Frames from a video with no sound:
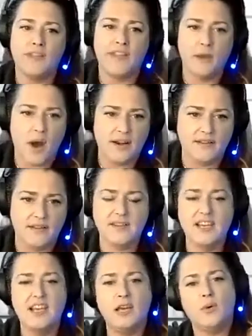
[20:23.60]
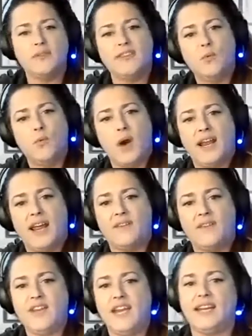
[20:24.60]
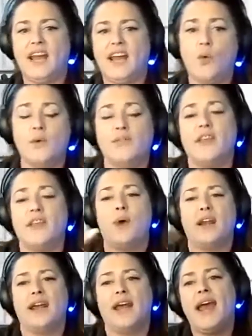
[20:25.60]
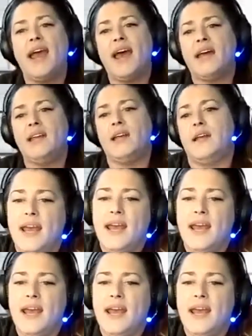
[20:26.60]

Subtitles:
what they want to see, what they want to have taken out, what they want to add.